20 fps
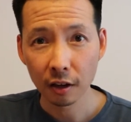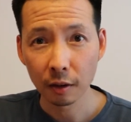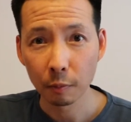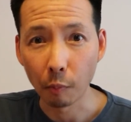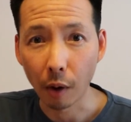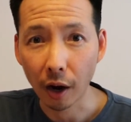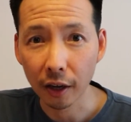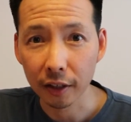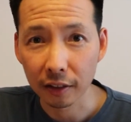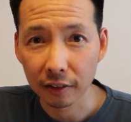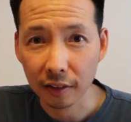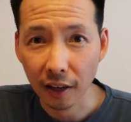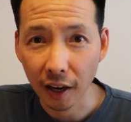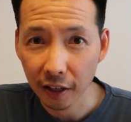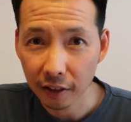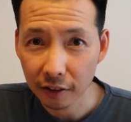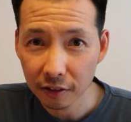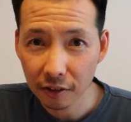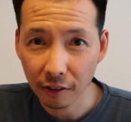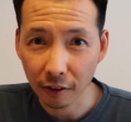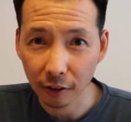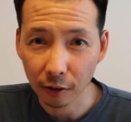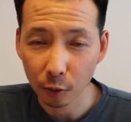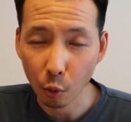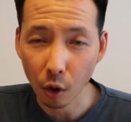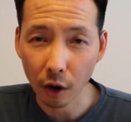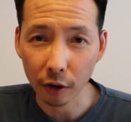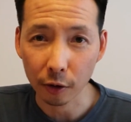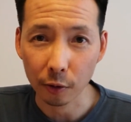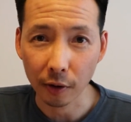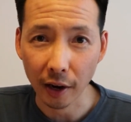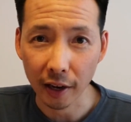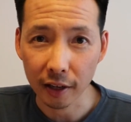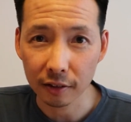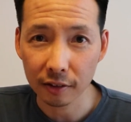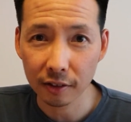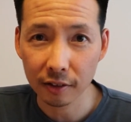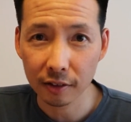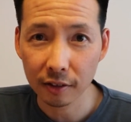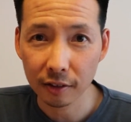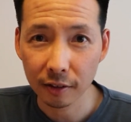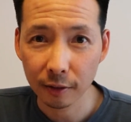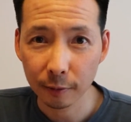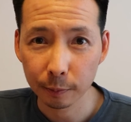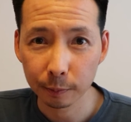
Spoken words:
monetize their water rights.